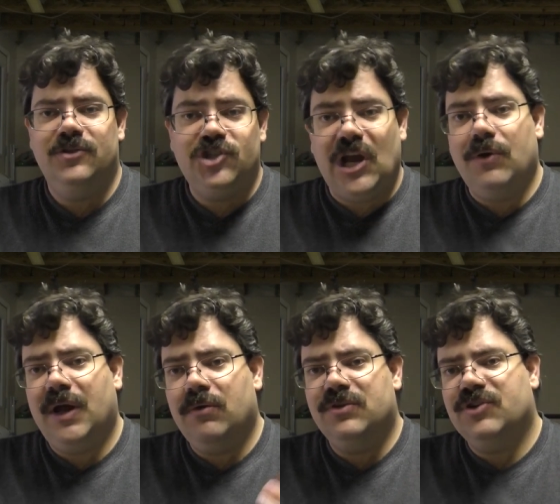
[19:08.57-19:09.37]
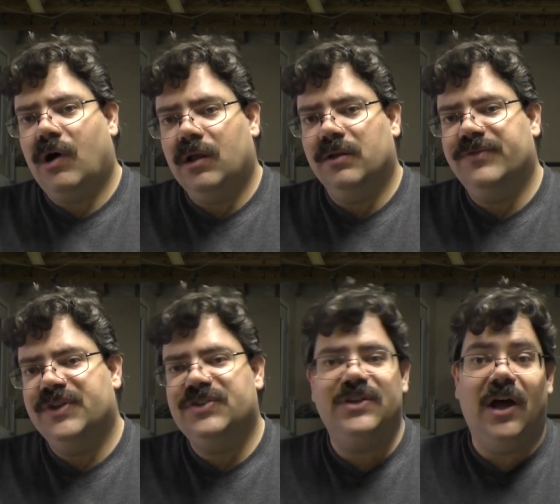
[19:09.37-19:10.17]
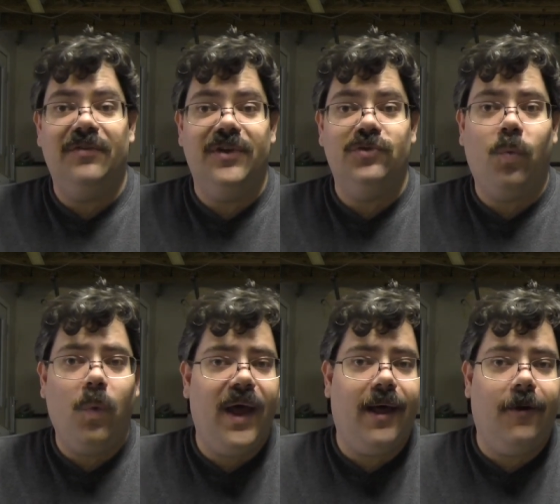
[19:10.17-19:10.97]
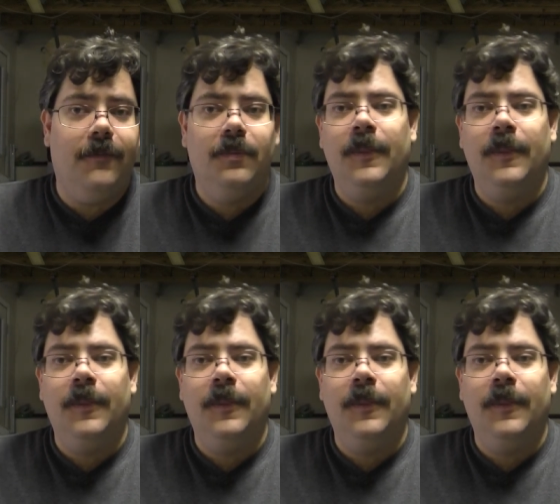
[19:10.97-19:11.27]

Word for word: shout out to all of this stuff as well